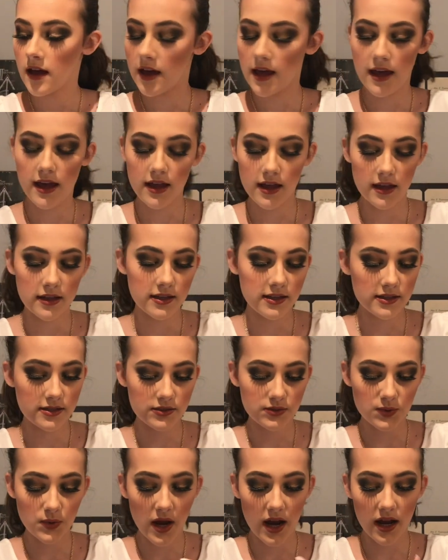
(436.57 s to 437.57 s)
And
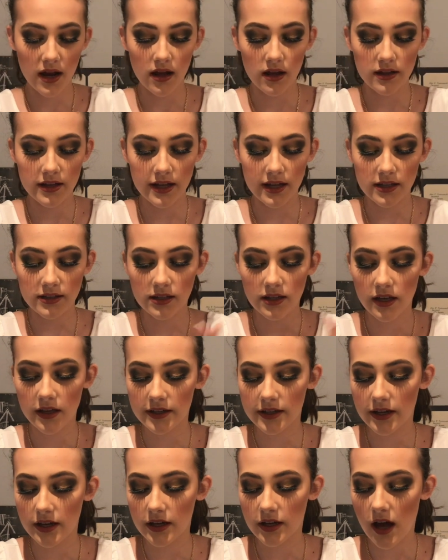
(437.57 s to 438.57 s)
it's right on it,
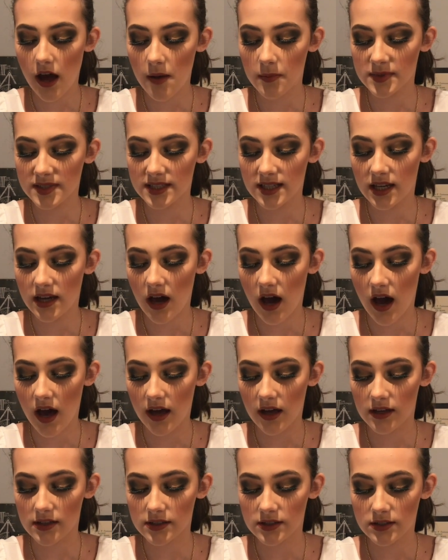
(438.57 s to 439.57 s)
come see
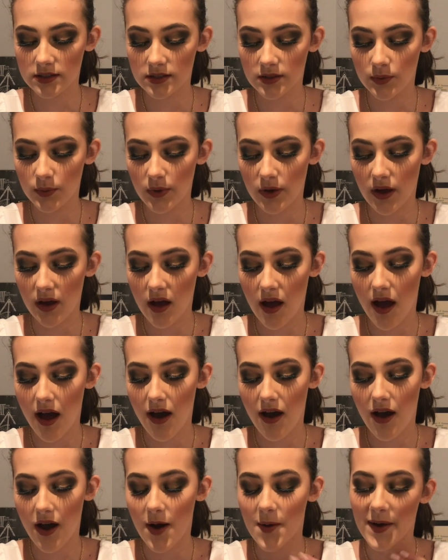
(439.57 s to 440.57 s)
us.
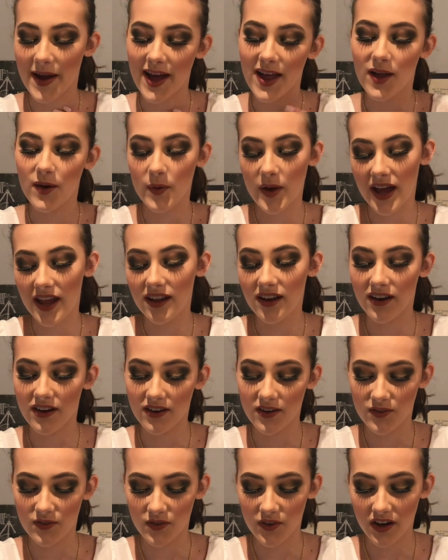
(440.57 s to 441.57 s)
Oh my god, when
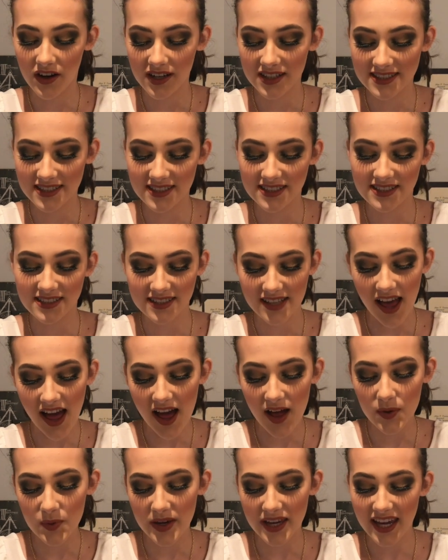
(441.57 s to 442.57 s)
her voice is
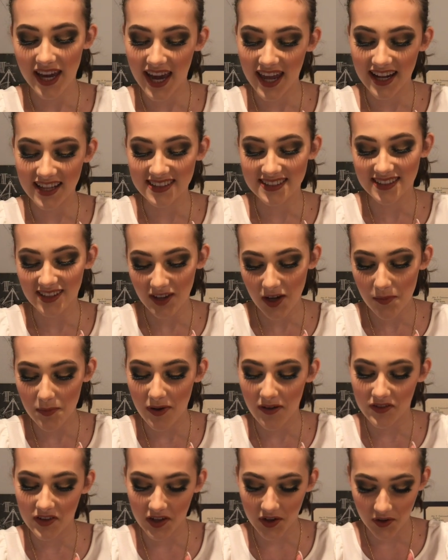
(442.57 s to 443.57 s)
sung, we cannot sing
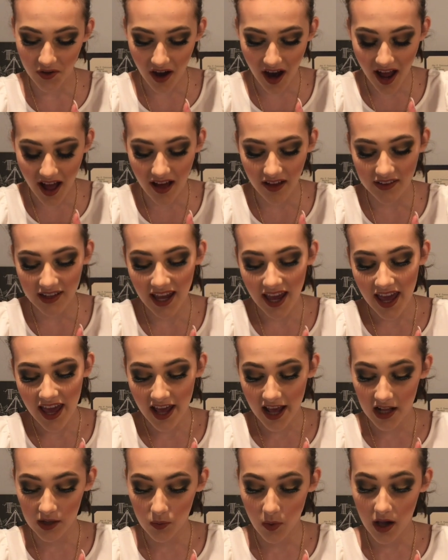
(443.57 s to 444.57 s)
above the ground.
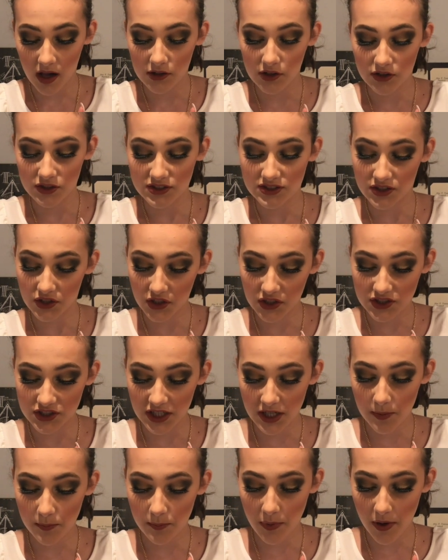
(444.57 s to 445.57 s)
And while you're
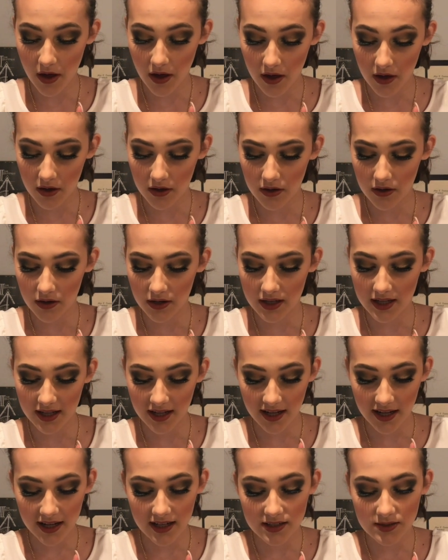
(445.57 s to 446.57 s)
searching Potter,
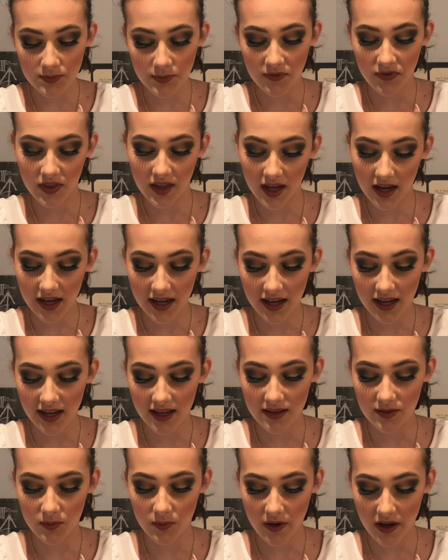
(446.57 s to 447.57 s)
this we've
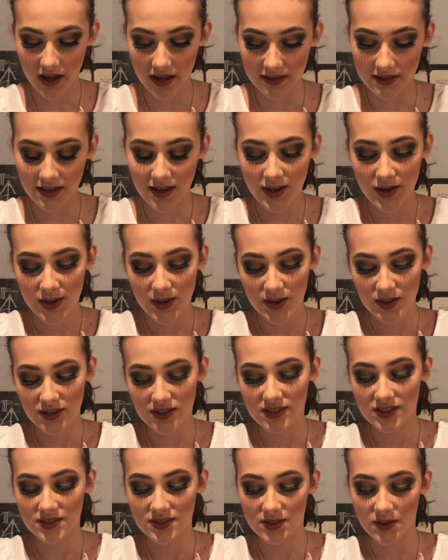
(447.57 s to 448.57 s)
taken what
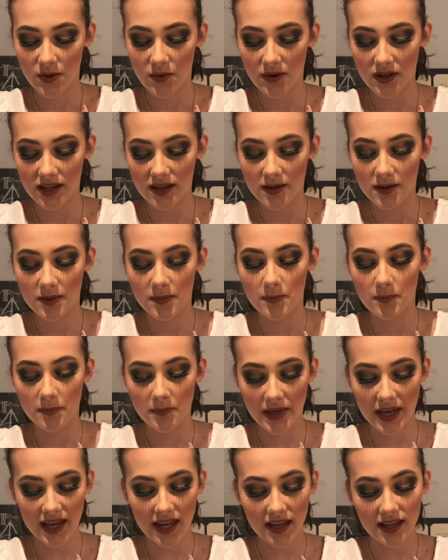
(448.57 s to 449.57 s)
you'll sorely
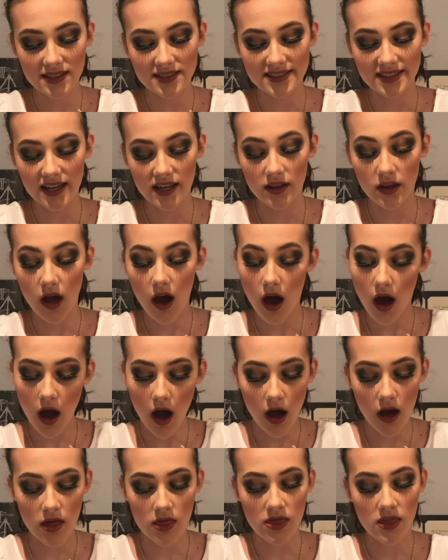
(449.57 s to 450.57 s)
miss. And
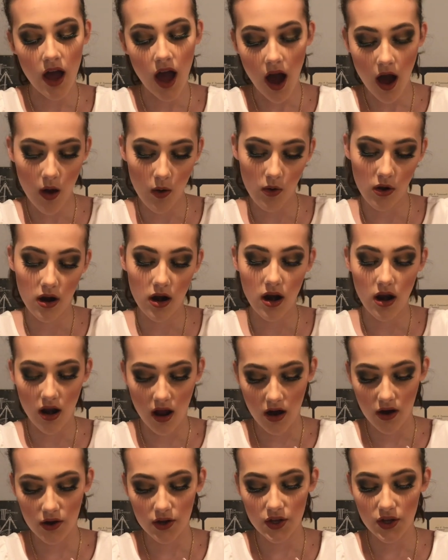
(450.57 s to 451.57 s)
an hour
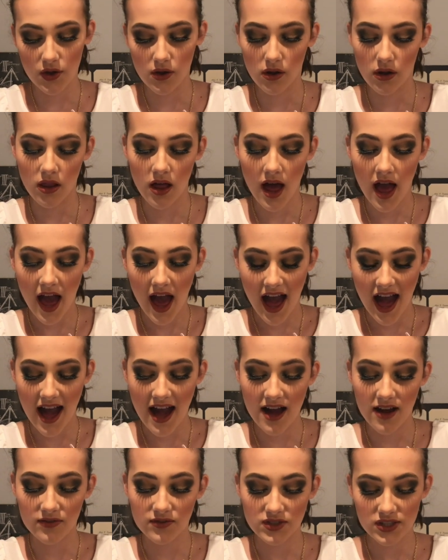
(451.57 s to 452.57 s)
long, you'll
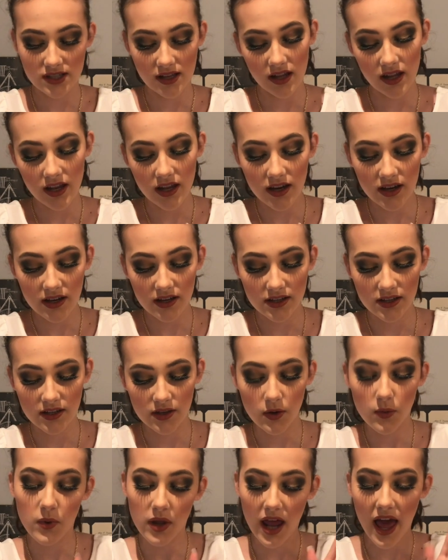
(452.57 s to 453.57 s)
have to look,
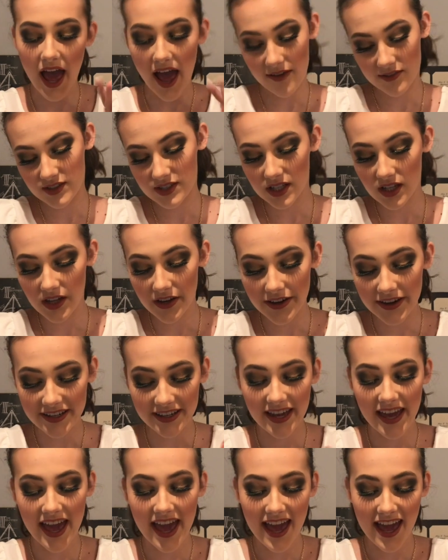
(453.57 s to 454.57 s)
you will have to look.